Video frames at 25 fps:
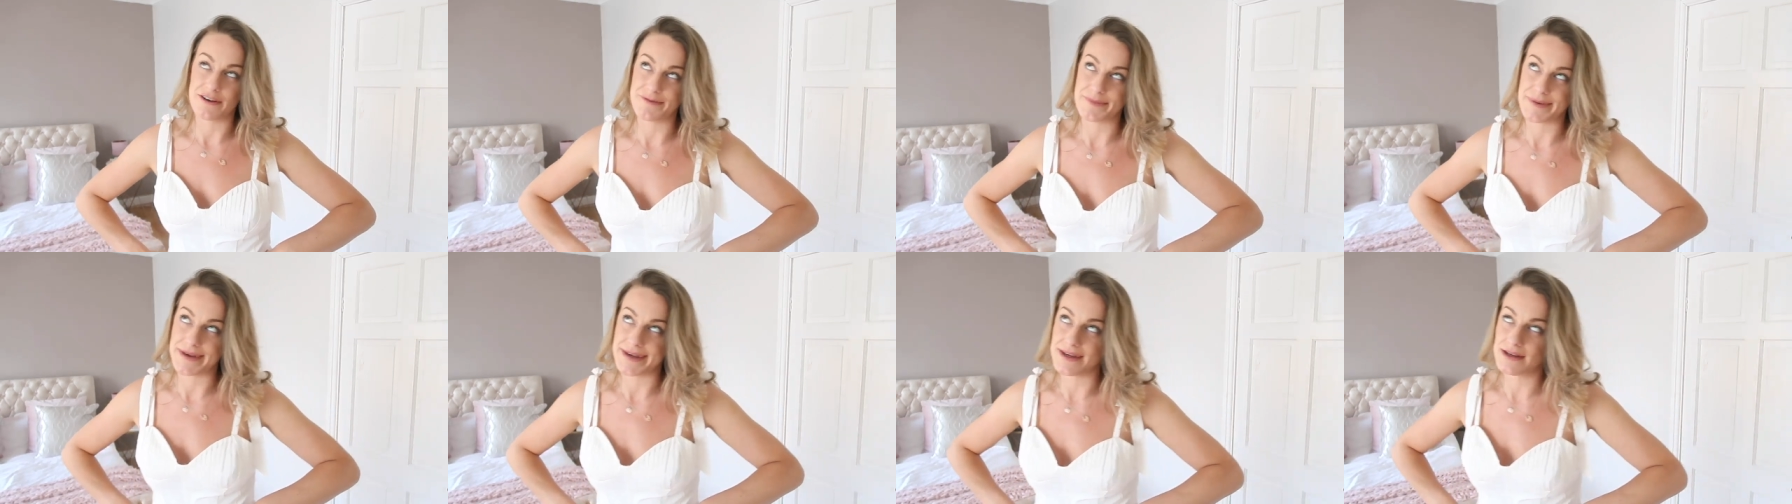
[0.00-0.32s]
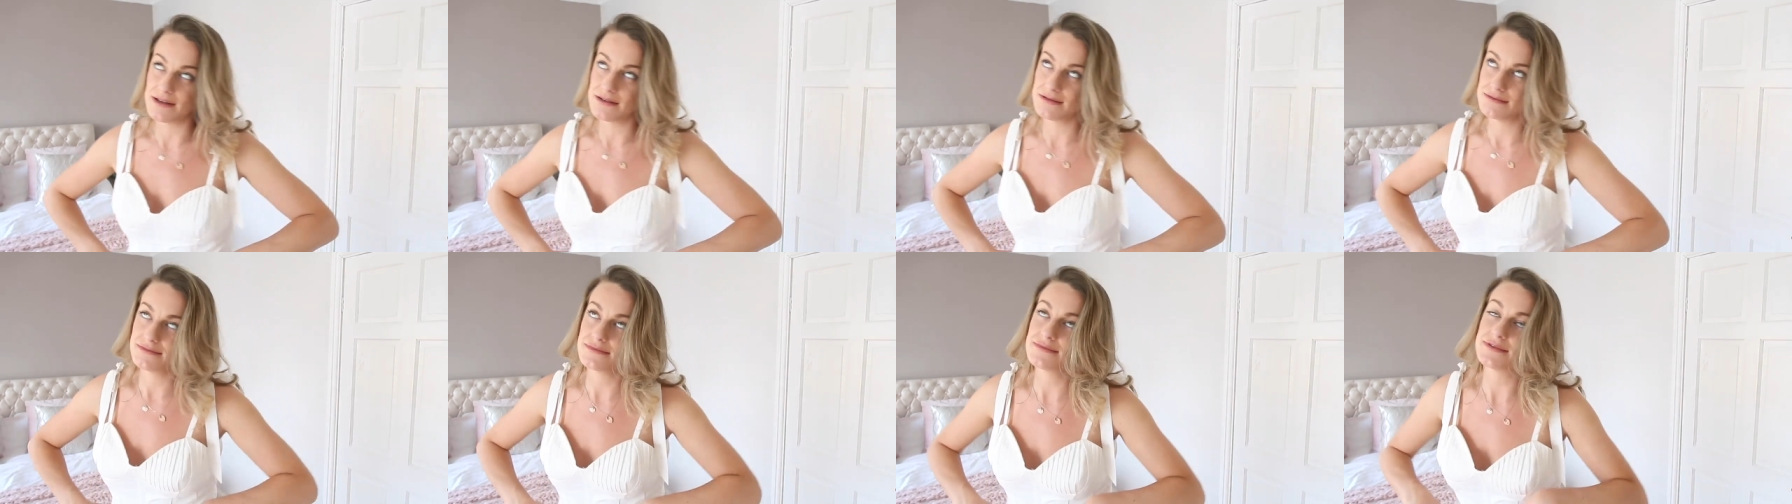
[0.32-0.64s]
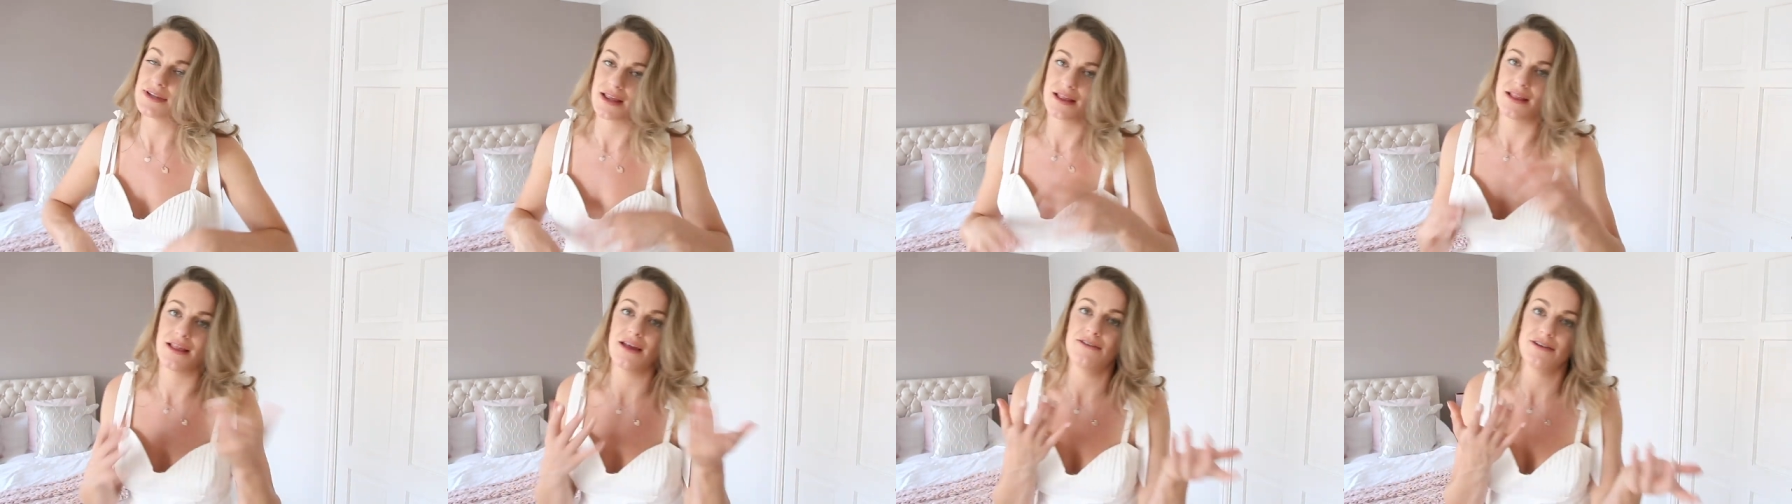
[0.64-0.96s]
of me. It's
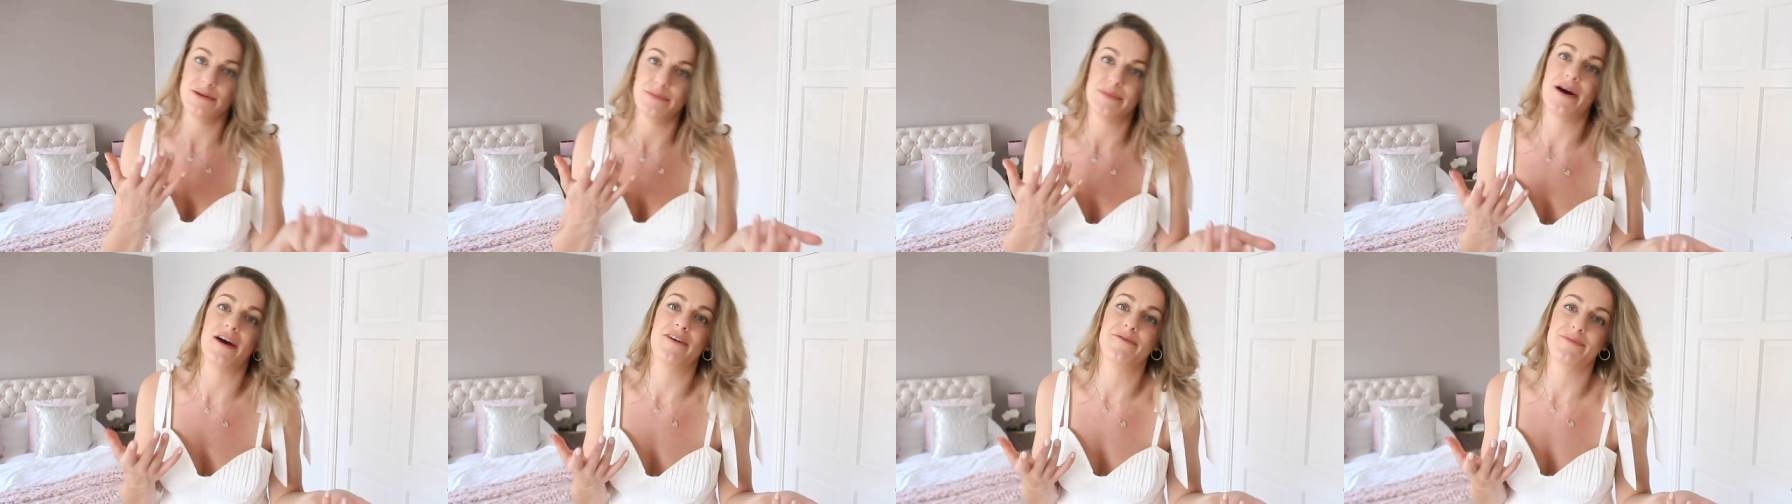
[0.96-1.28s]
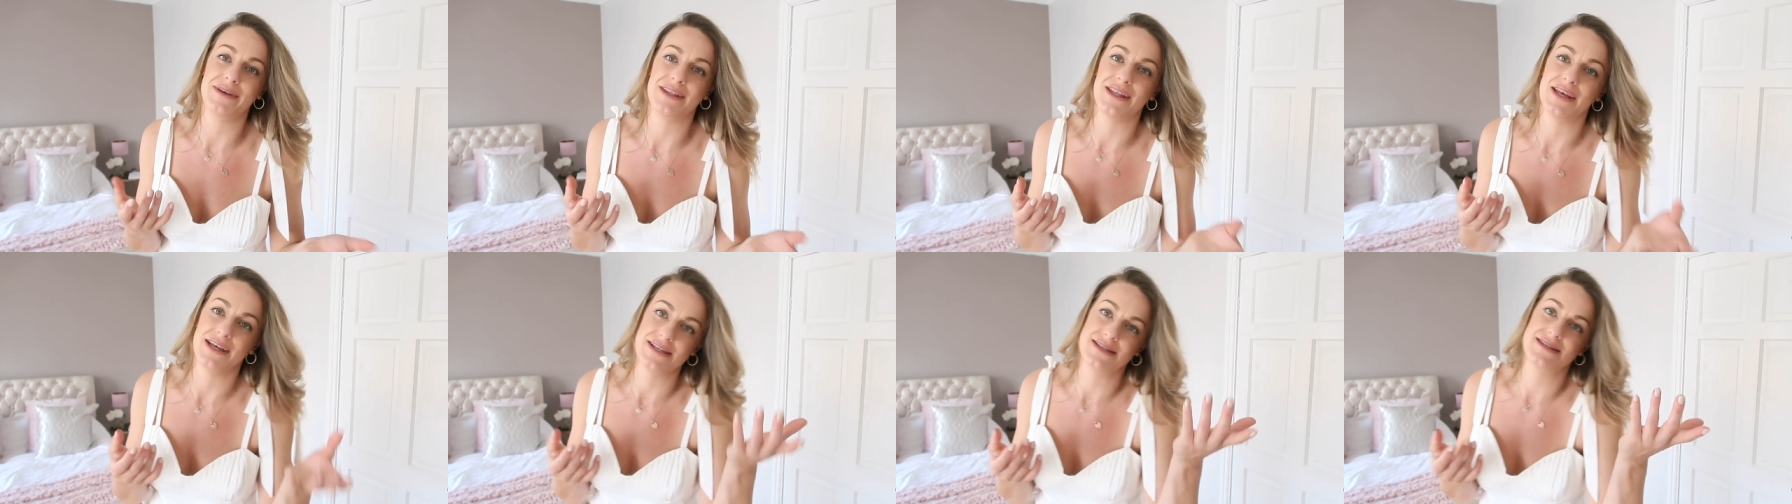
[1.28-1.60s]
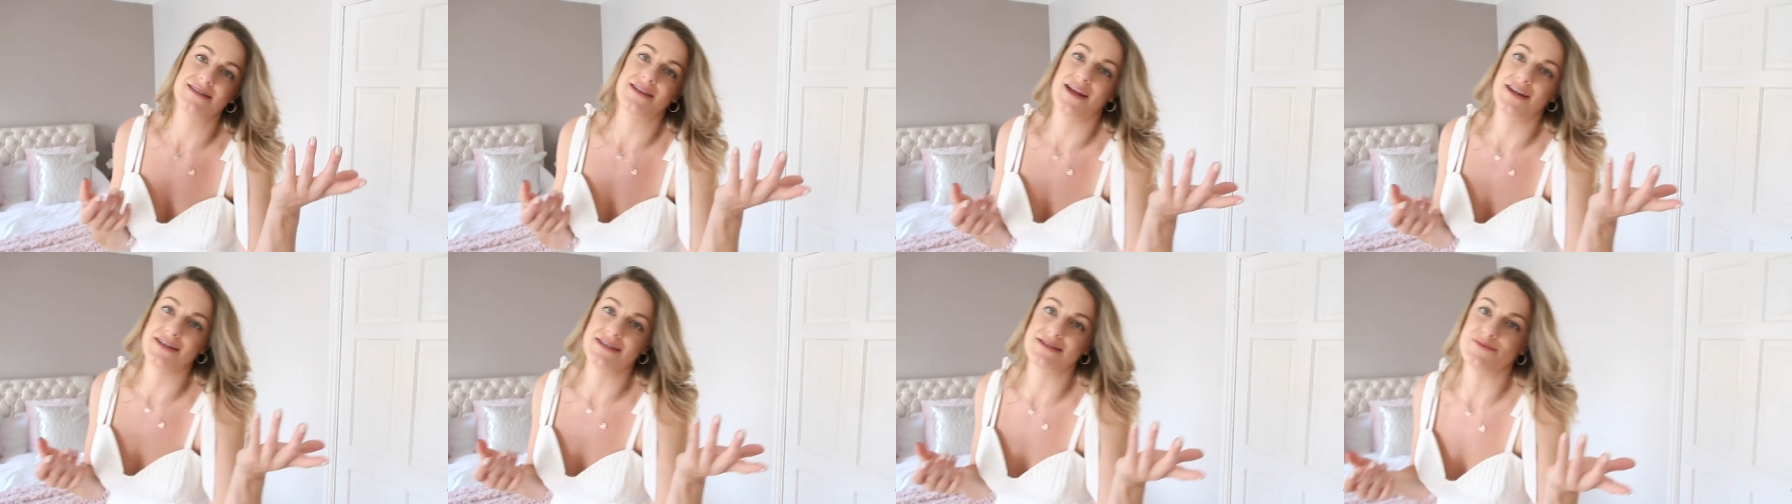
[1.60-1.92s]
like the only part of me that is
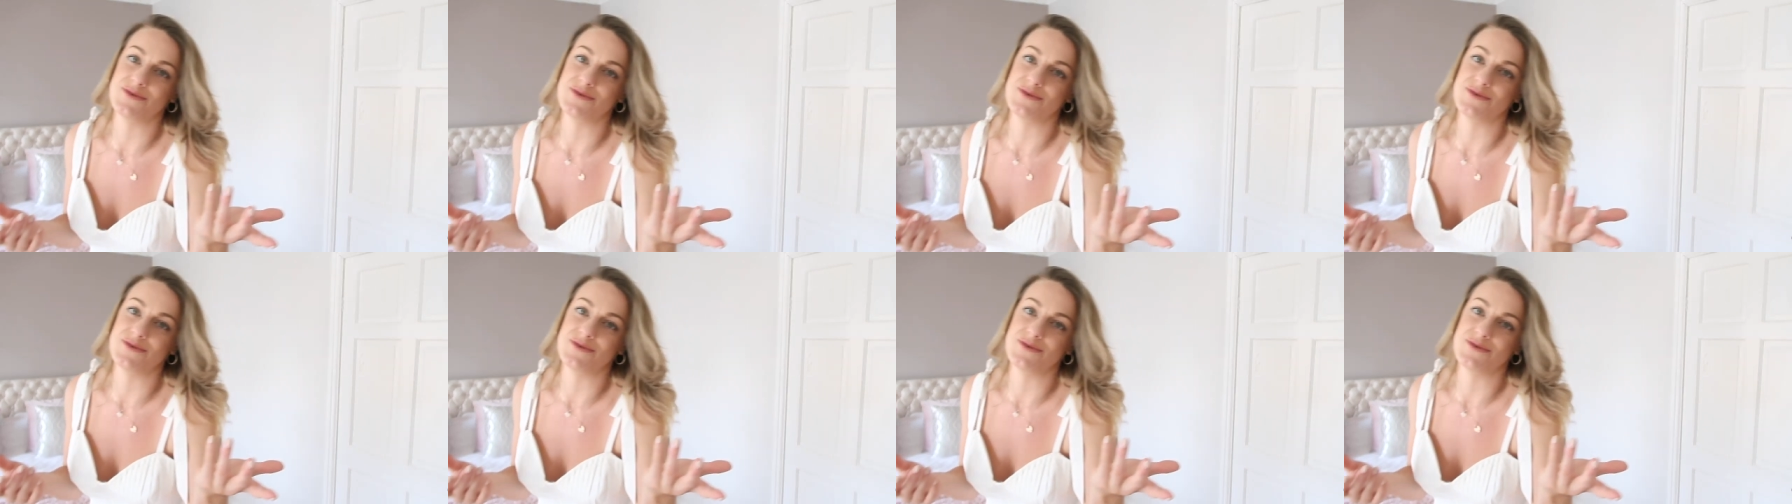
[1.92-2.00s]
slightly